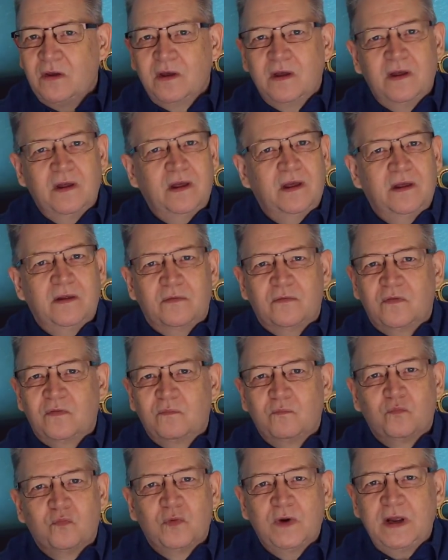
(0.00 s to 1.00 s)

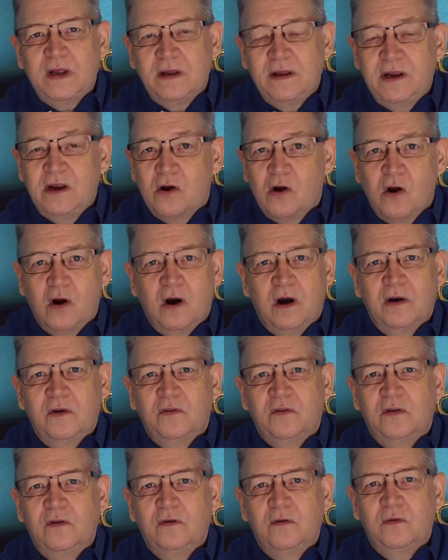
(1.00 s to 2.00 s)
it's really
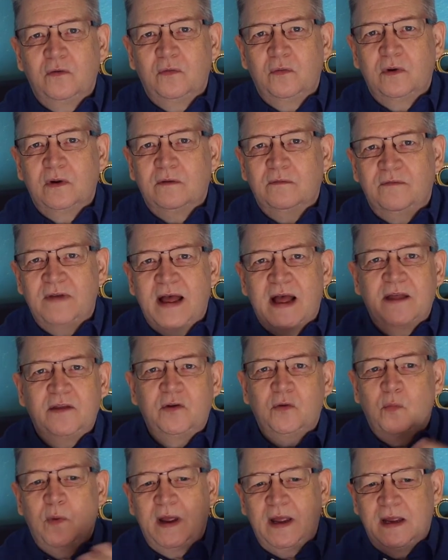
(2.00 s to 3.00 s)
hard to
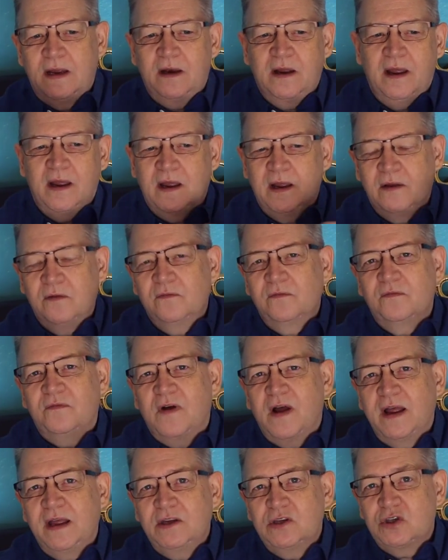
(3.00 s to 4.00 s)
evaluate and
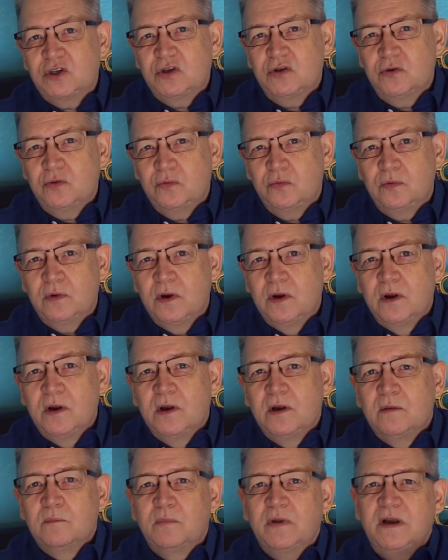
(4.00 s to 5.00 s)
fine tune.
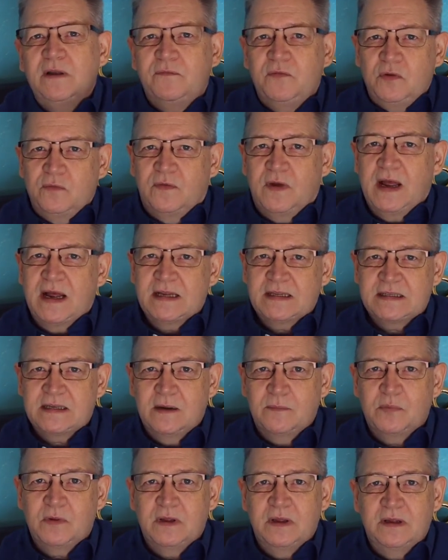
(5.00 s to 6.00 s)
But if you've got
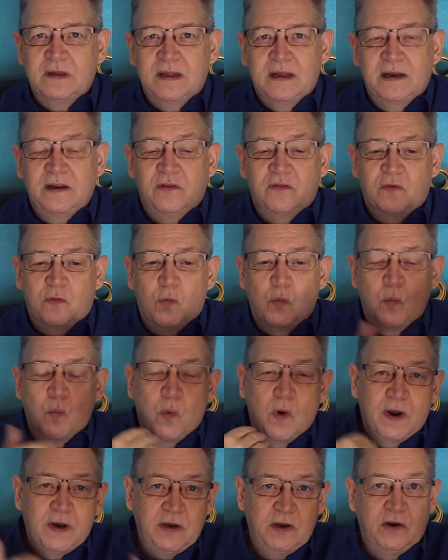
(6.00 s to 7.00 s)
something that is a
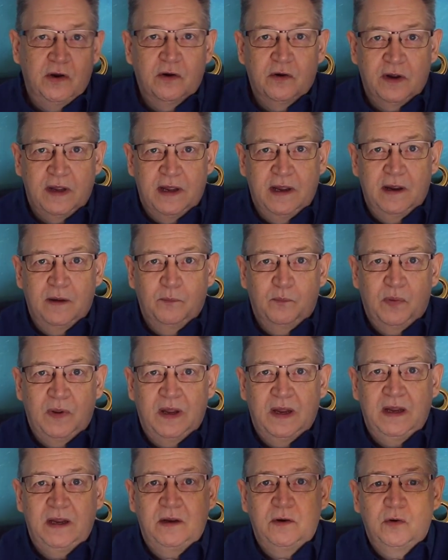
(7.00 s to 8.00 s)
1-year
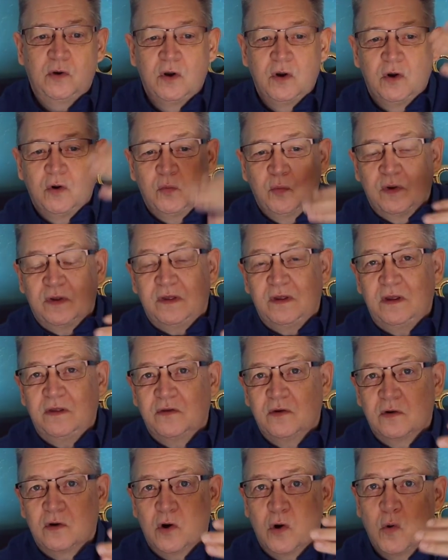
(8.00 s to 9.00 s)
campaign with
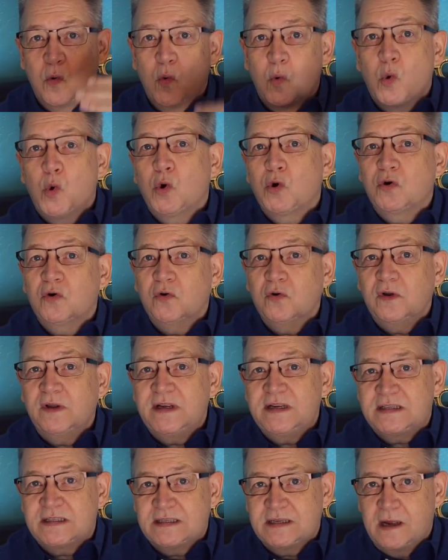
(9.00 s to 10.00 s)
either
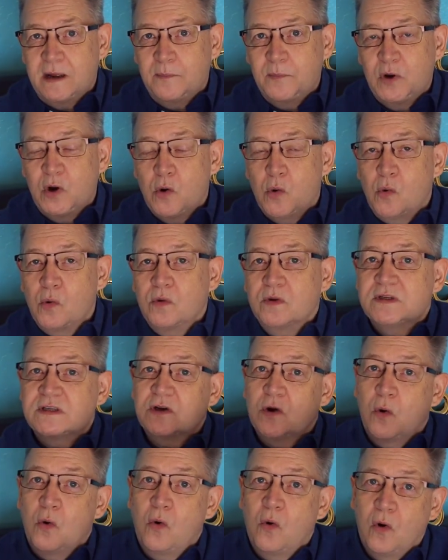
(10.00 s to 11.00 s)
quarterly sub
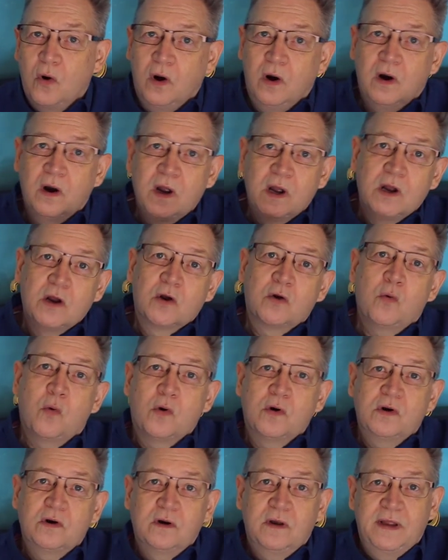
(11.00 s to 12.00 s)
goals or
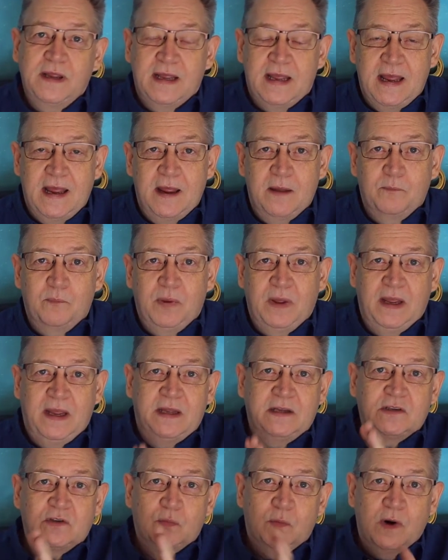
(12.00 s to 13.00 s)
quarterly
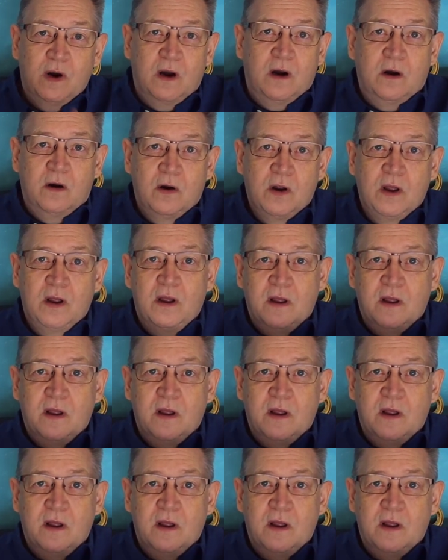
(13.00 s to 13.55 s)
campaigns where